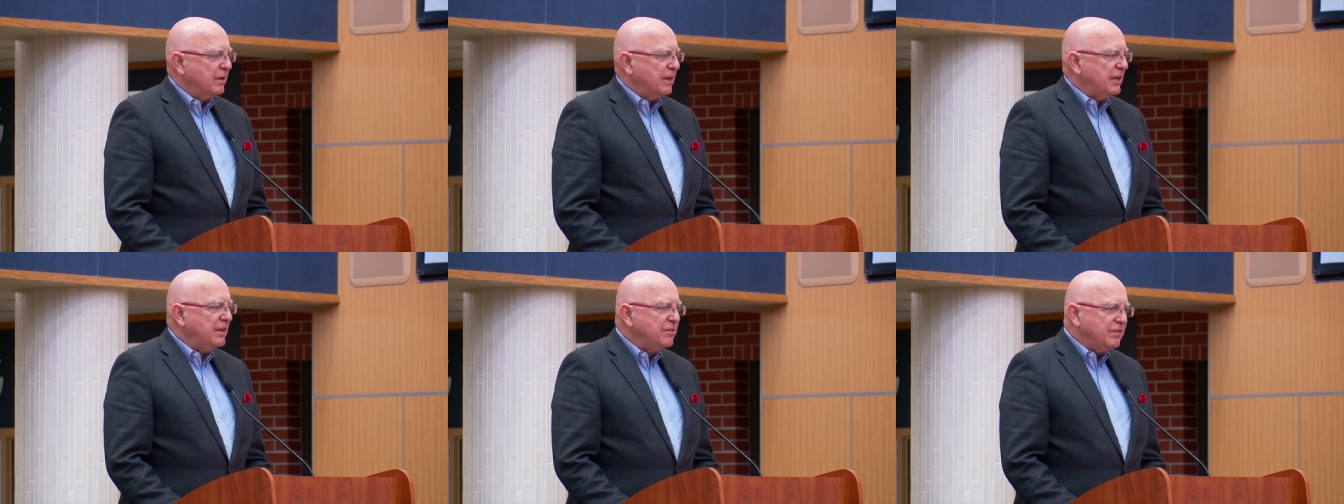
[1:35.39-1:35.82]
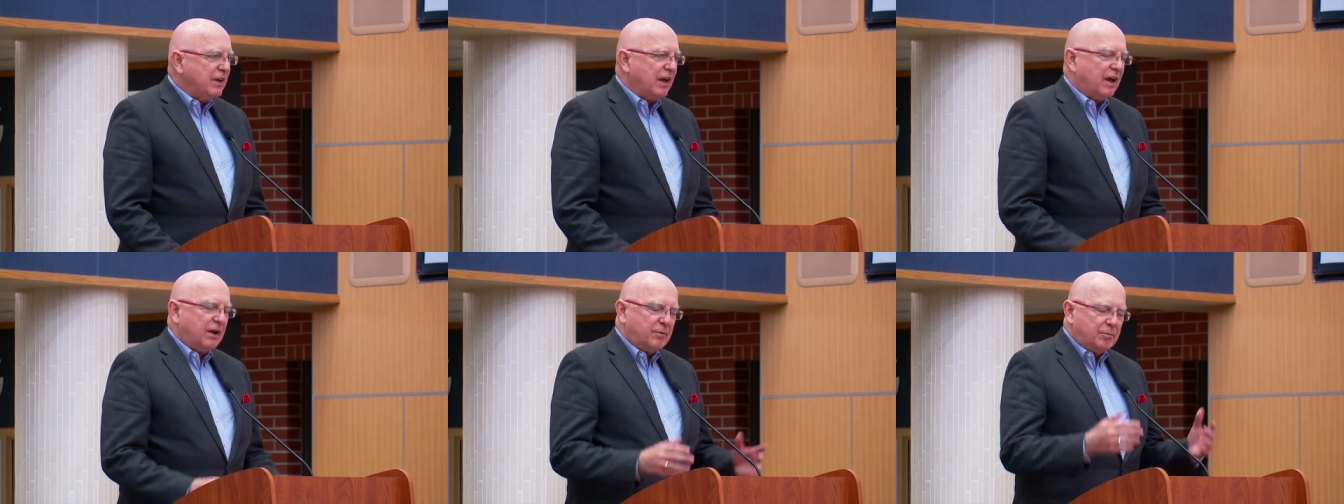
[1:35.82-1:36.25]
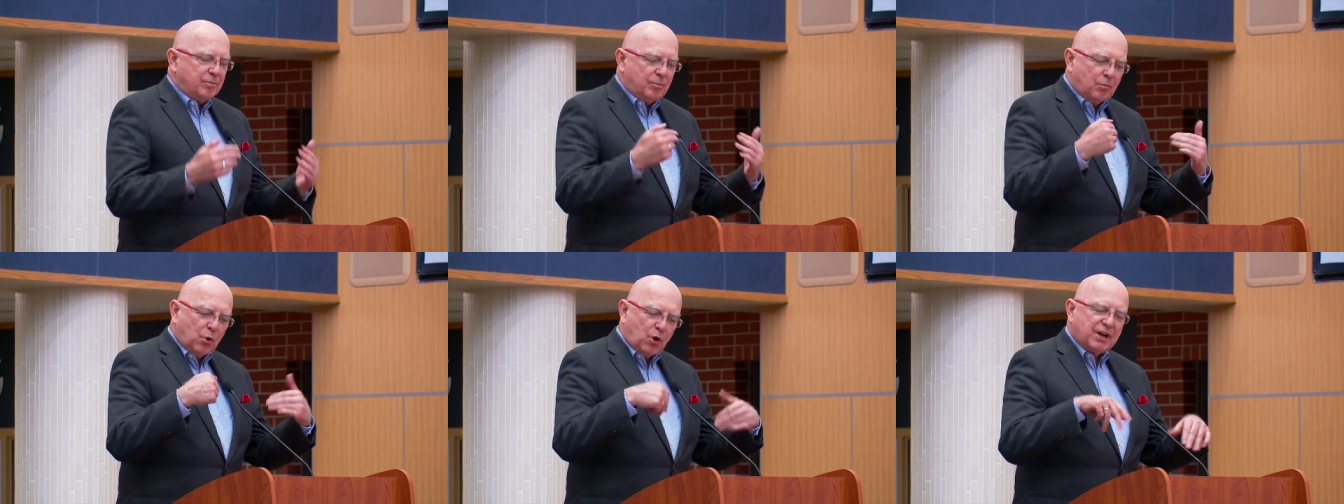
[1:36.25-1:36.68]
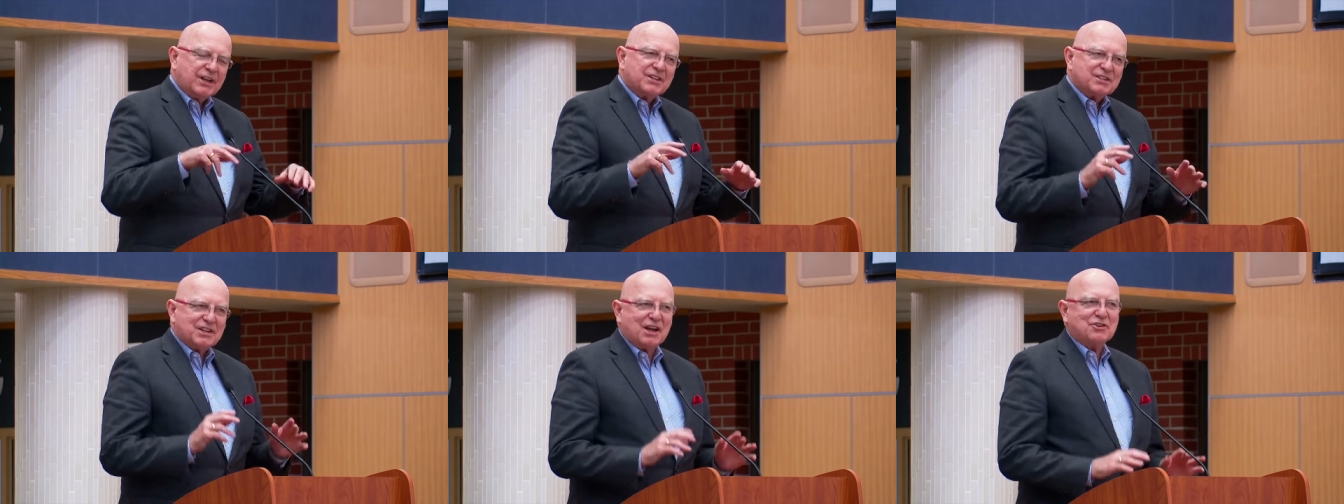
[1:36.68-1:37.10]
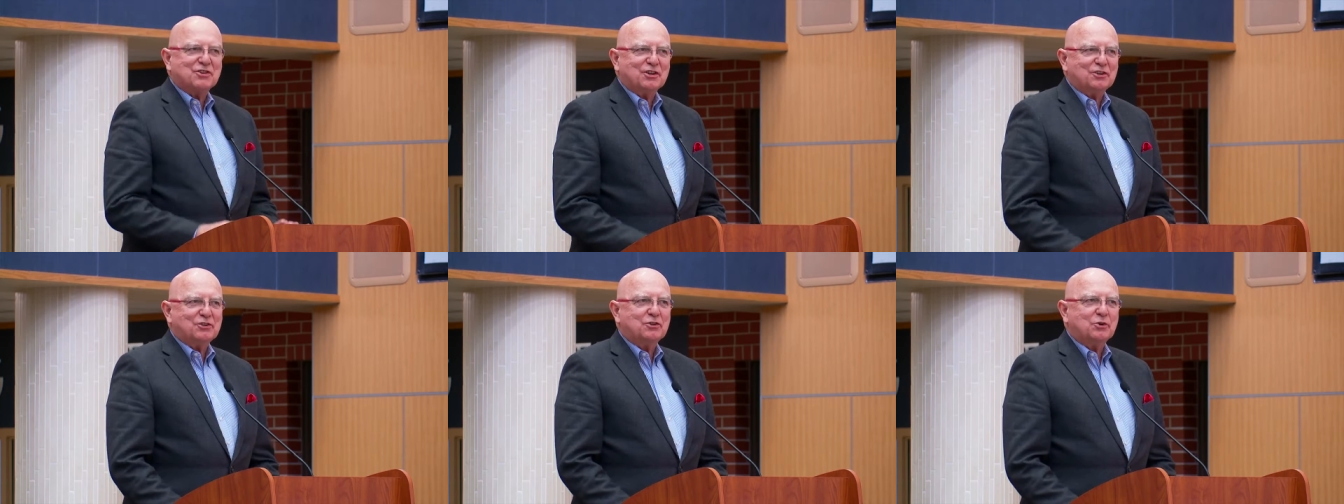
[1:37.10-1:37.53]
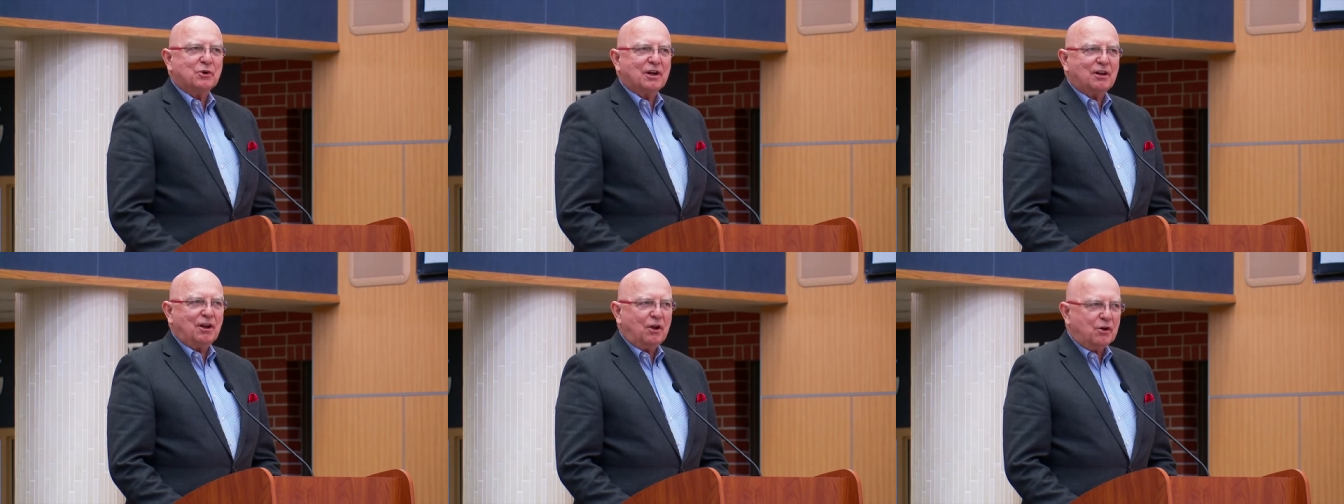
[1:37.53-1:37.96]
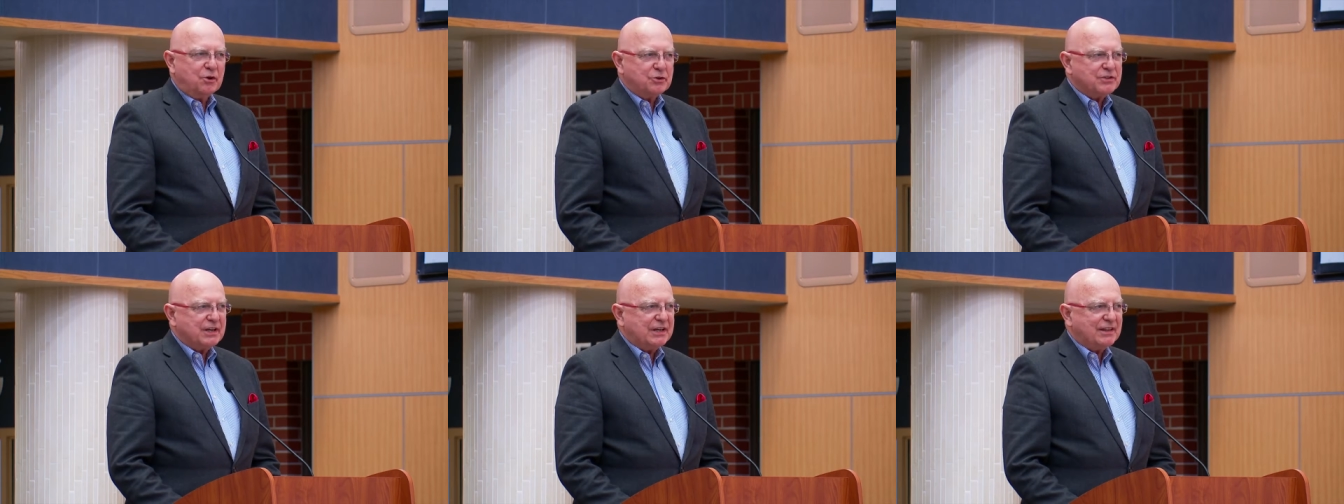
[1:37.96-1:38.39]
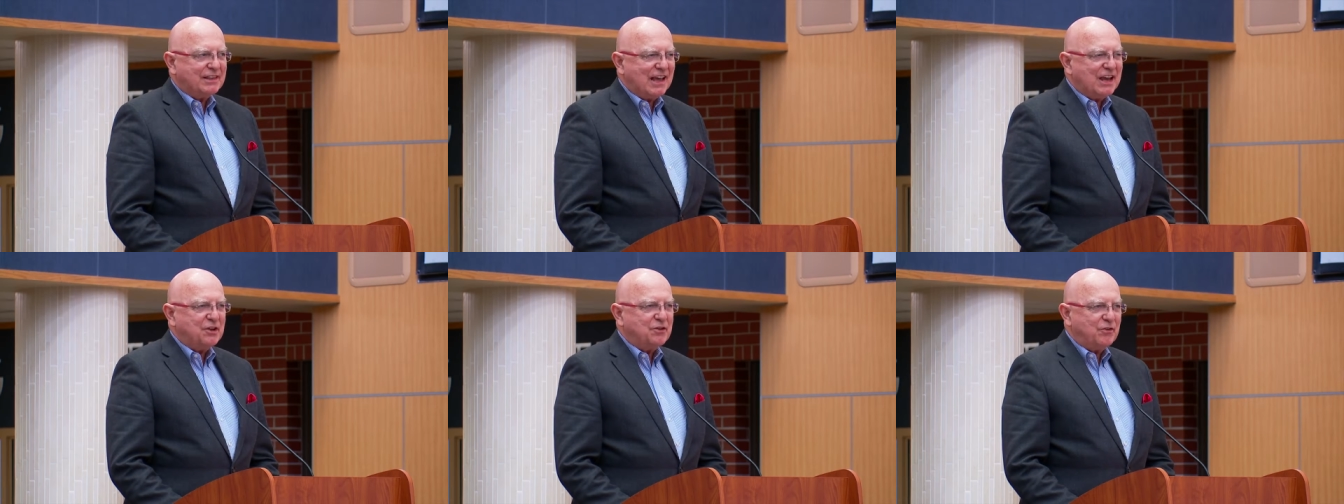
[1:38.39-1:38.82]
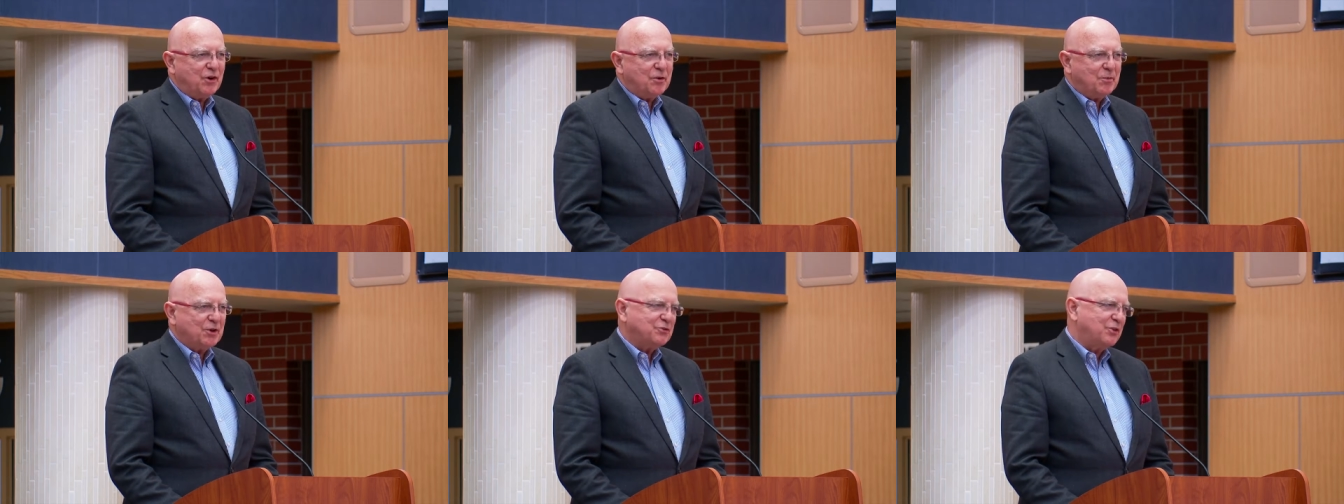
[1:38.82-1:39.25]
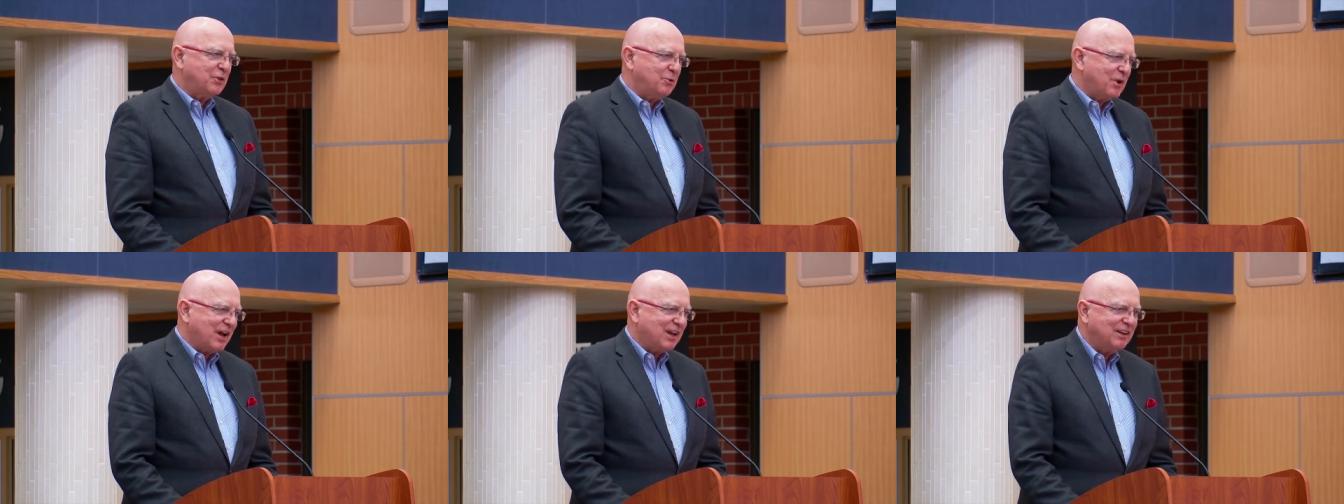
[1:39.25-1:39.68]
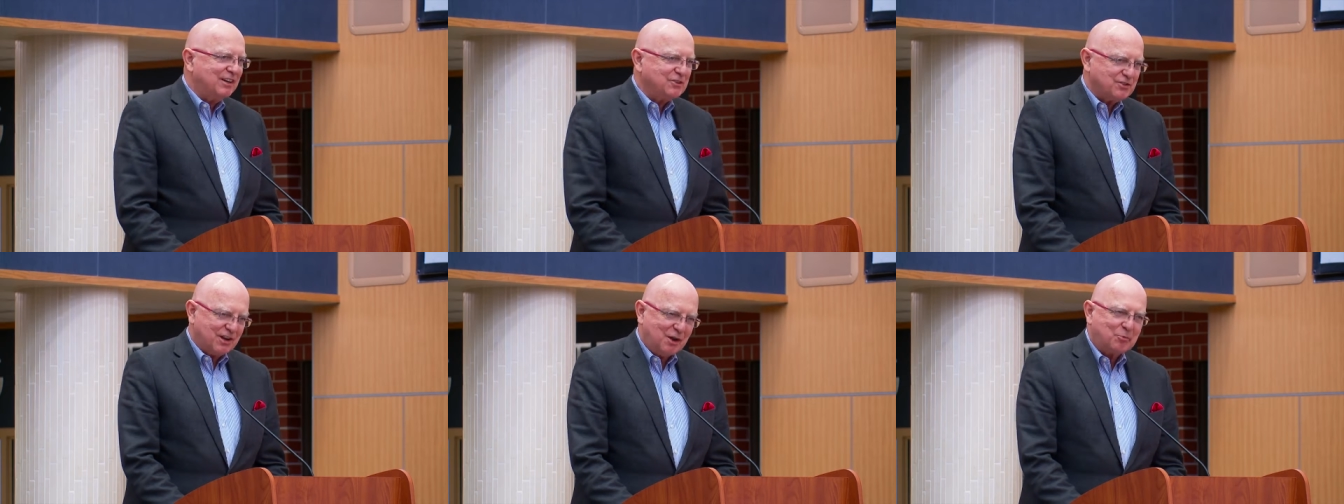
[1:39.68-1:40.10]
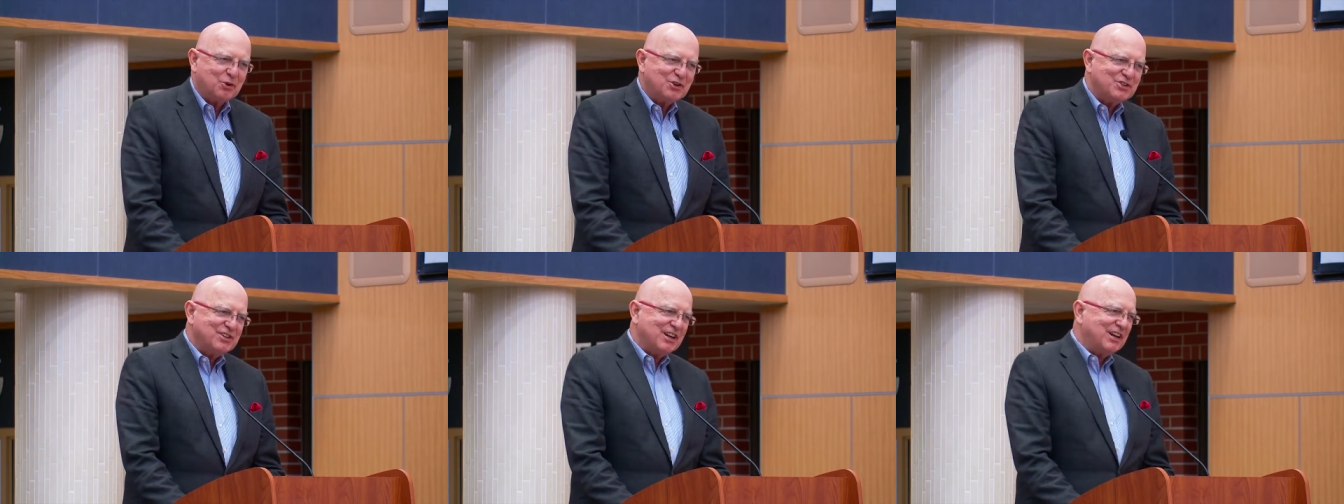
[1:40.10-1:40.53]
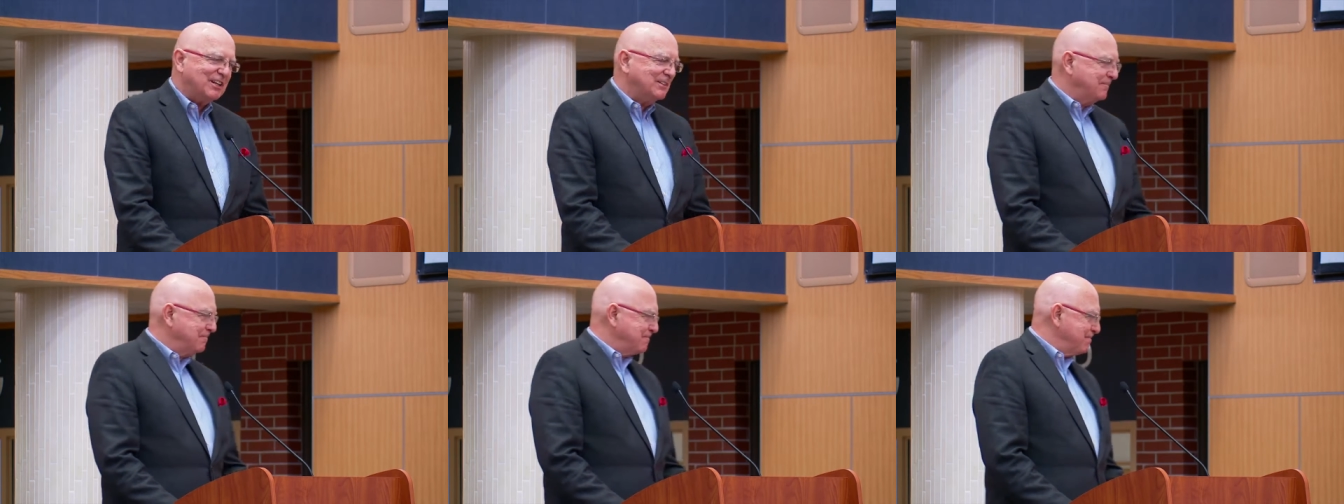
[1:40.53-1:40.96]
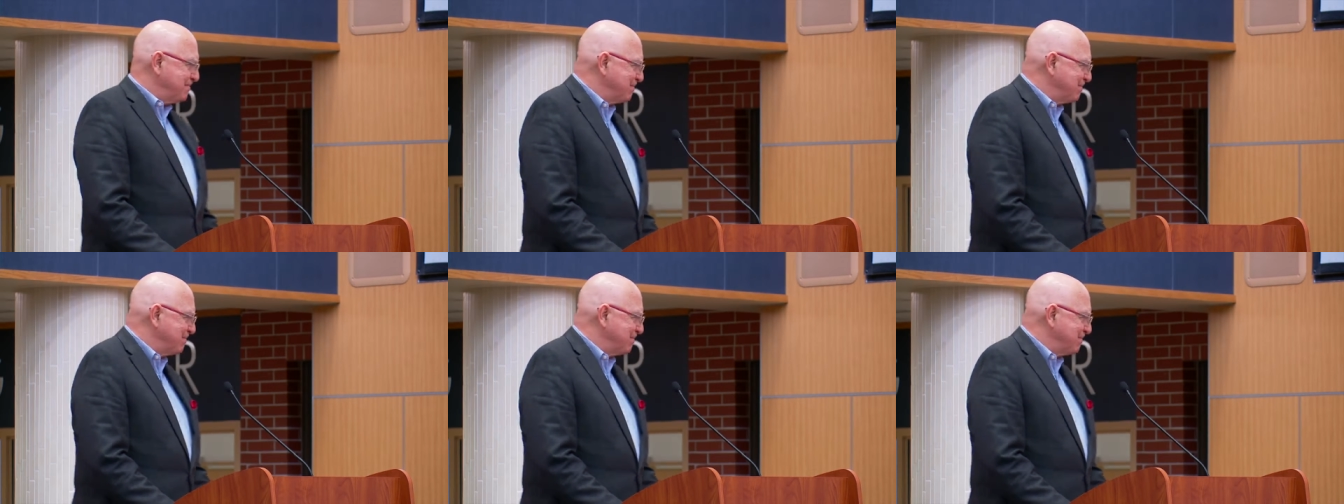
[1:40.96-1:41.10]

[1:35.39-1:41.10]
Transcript: evening, uh, morning session to a close, and thank you very much for the recognition. I appreciate it.